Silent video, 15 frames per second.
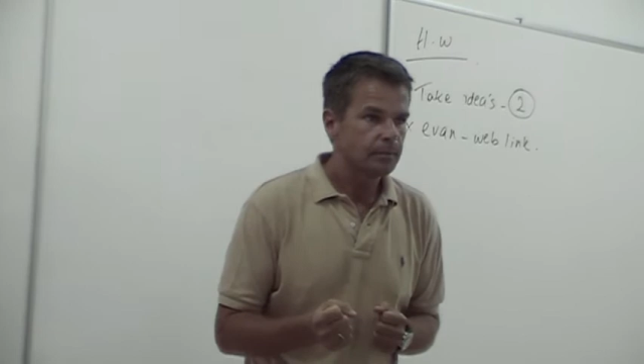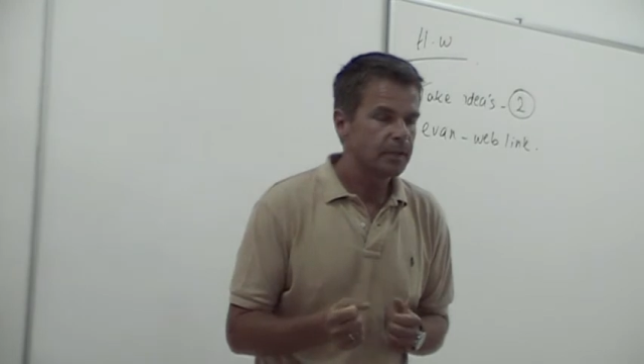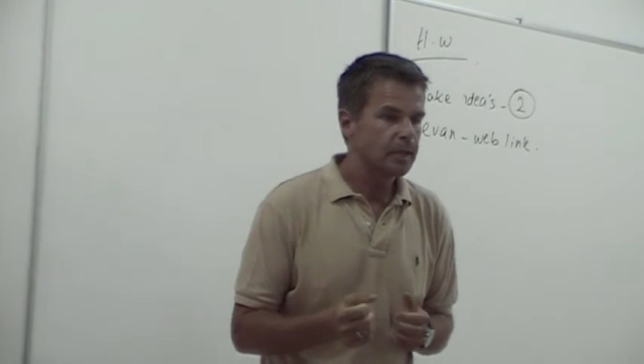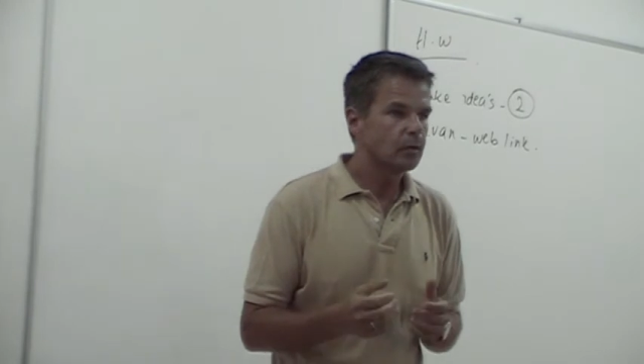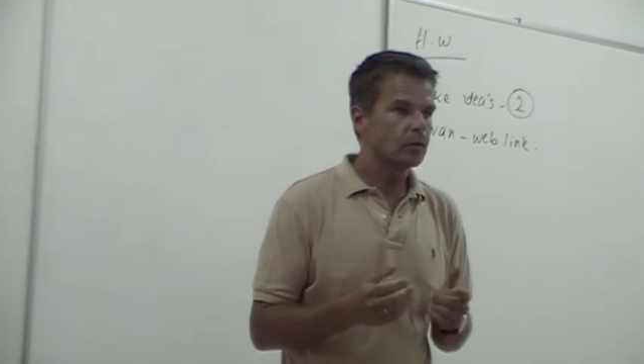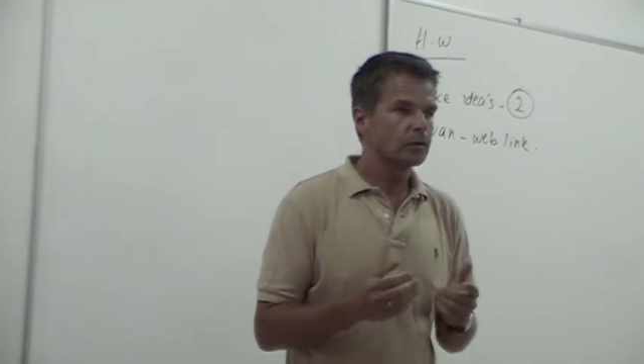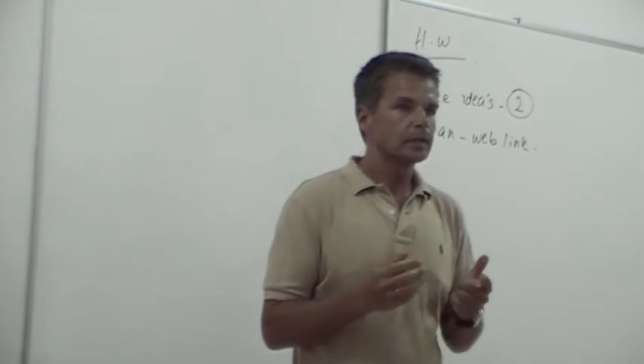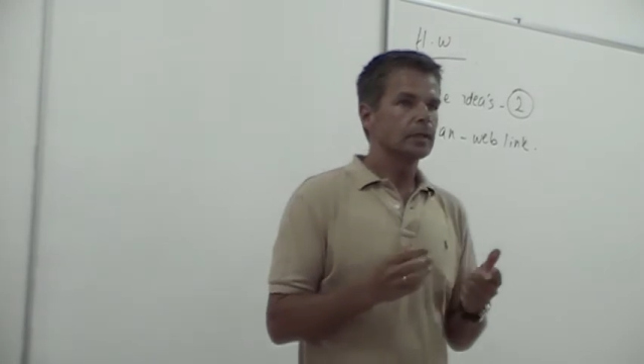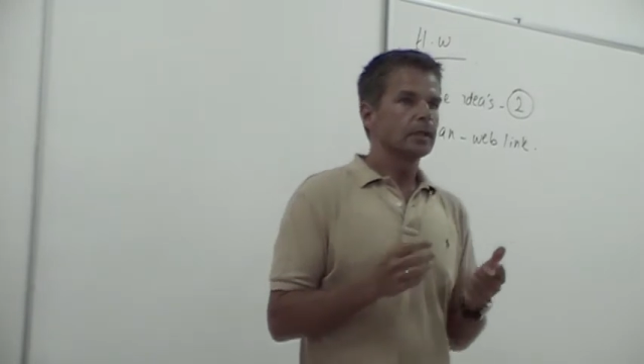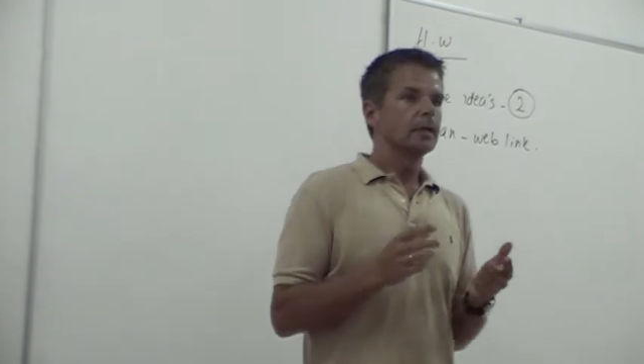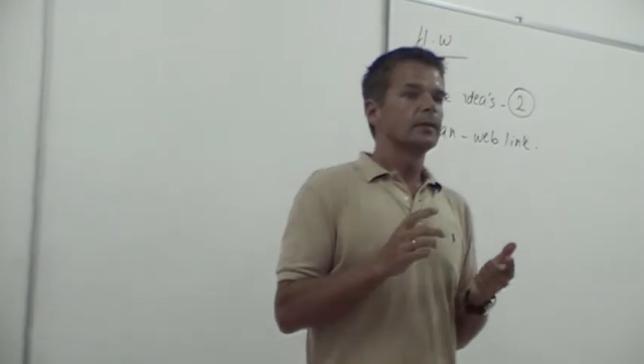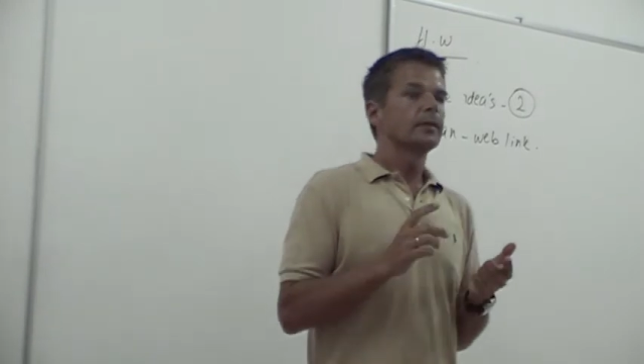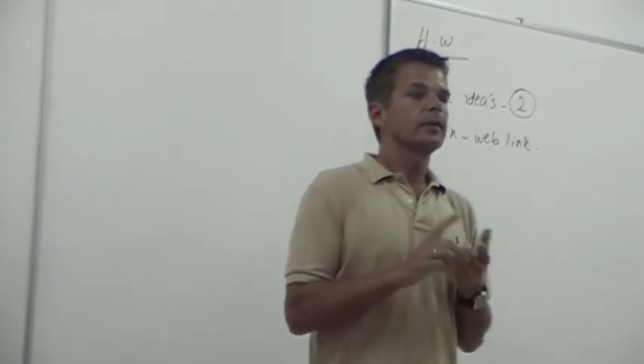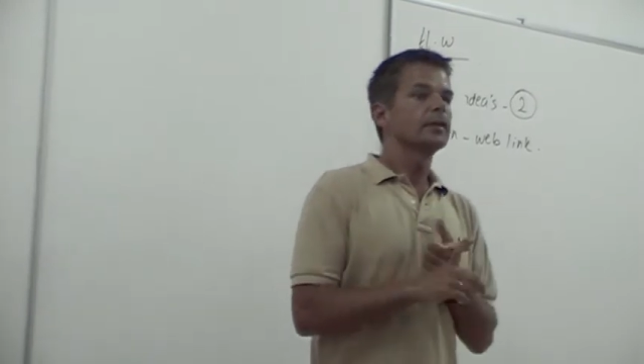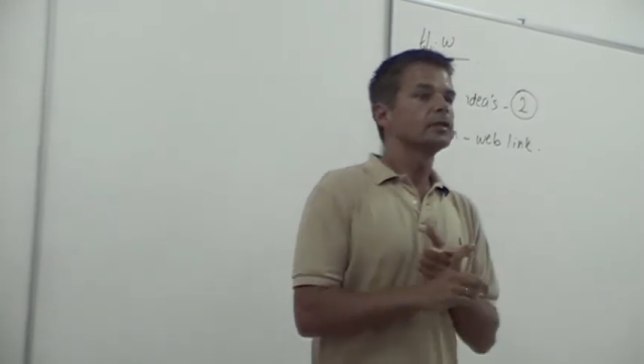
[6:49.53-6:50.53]
because
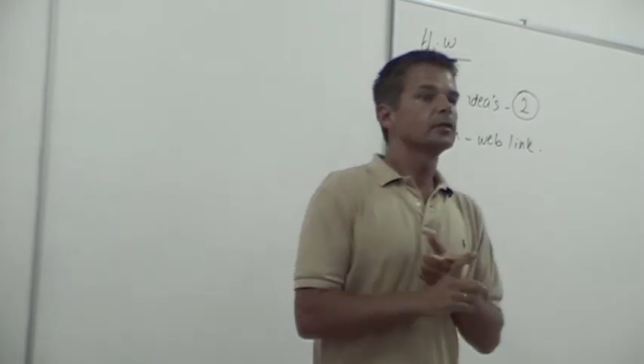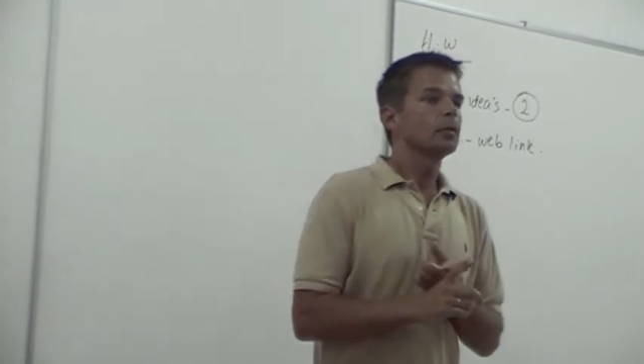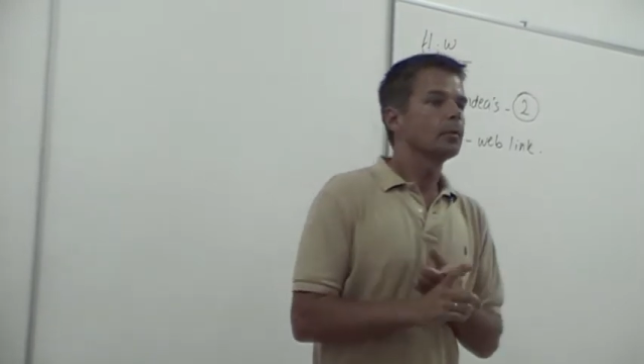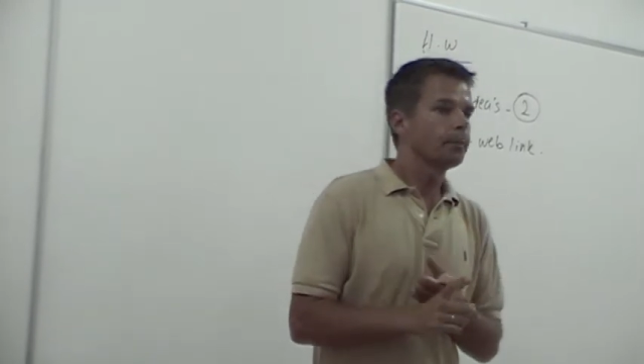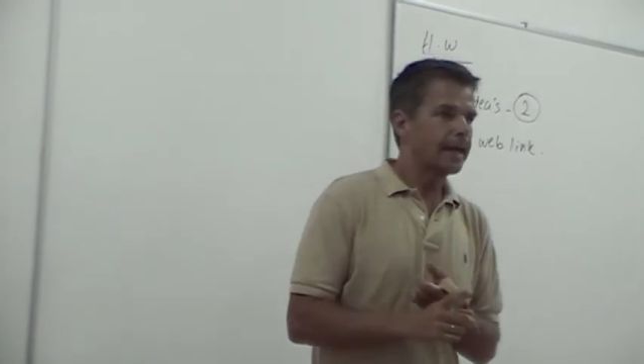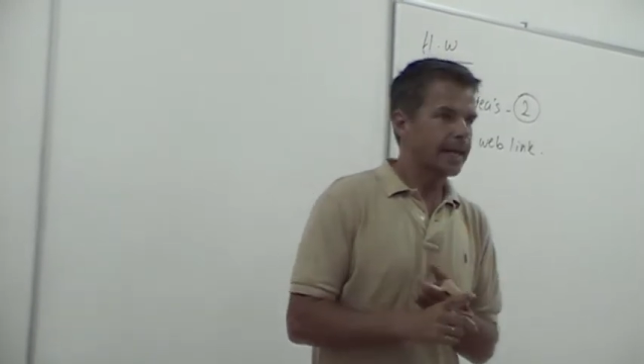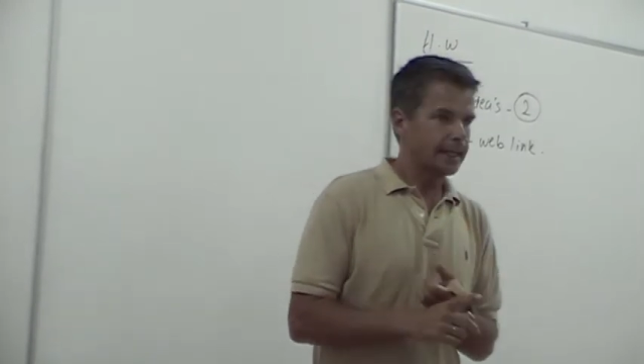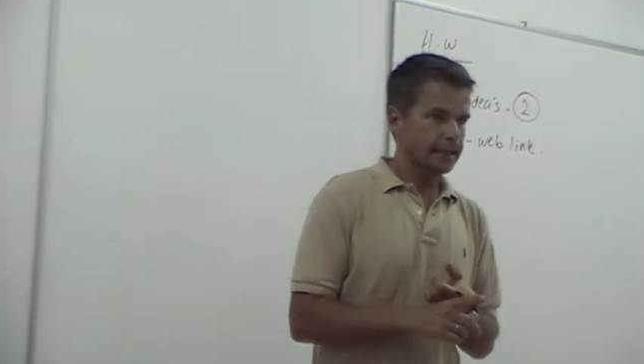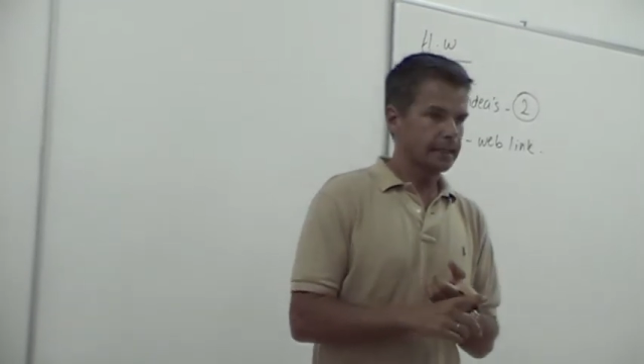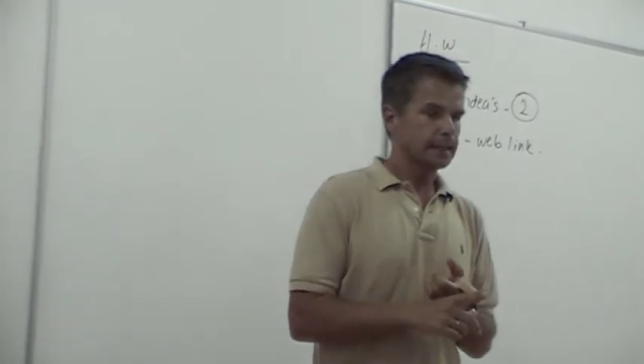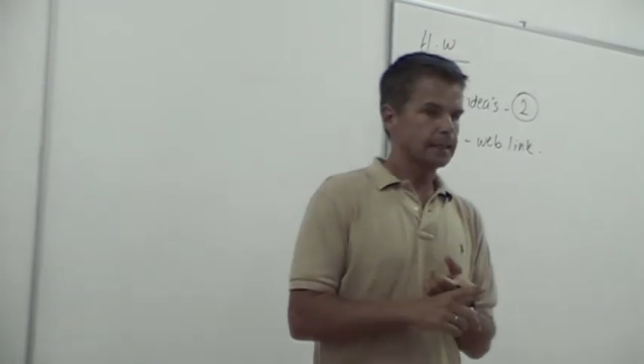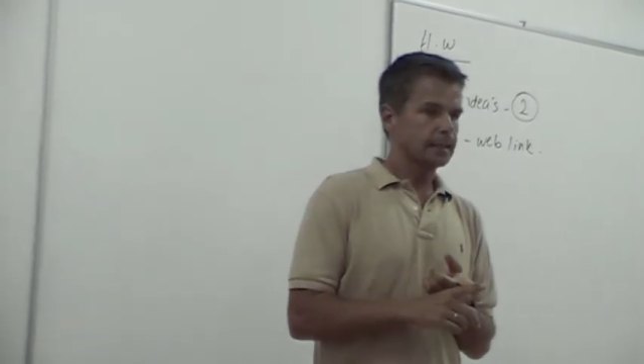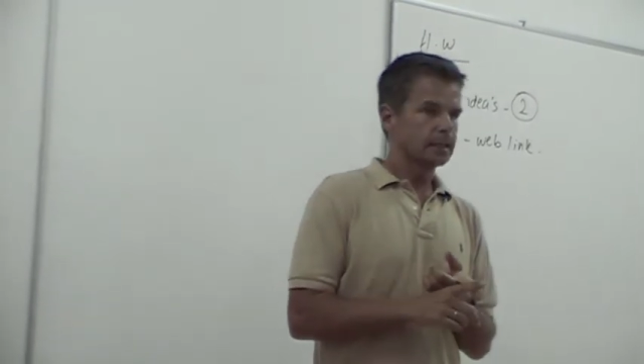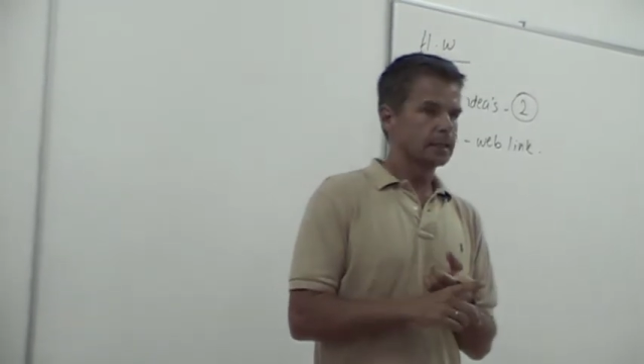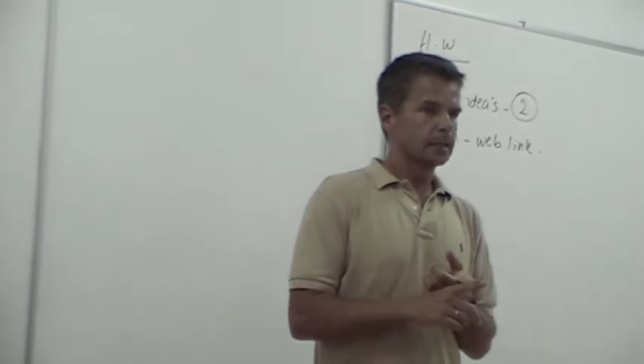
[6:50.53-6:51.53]
there is no
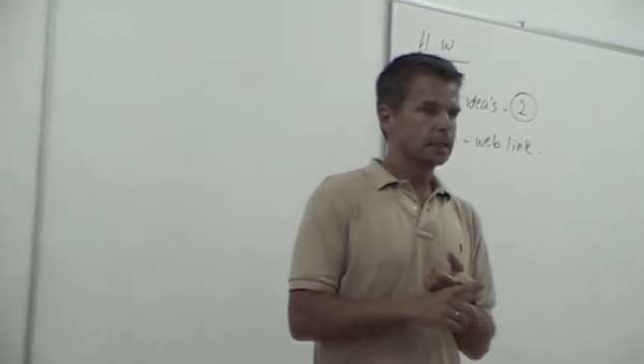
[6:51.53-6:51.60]
panic.